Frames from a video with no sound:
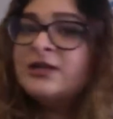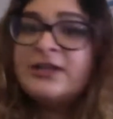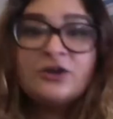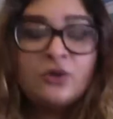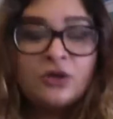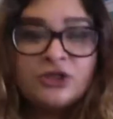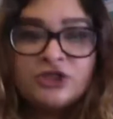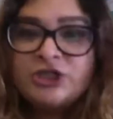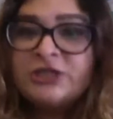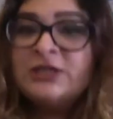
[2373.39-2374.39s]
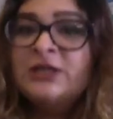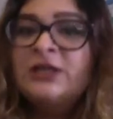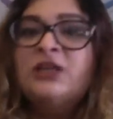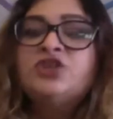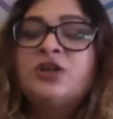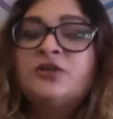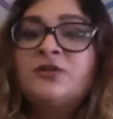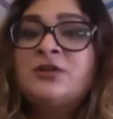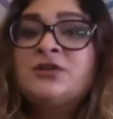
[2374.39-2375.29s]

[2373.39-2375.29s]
technology in general,